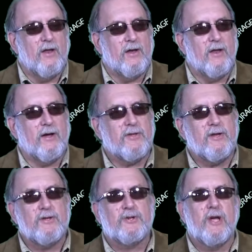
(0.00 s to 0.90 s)

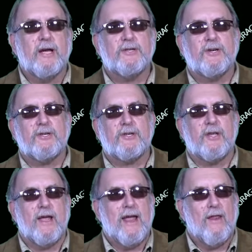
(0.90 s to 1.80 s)
Doesn't judges
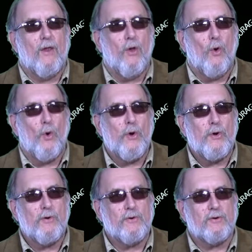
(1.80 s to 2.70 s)
and
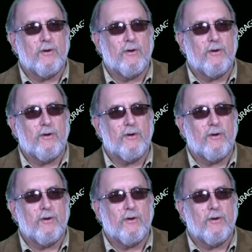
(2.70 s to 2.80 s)
lawyers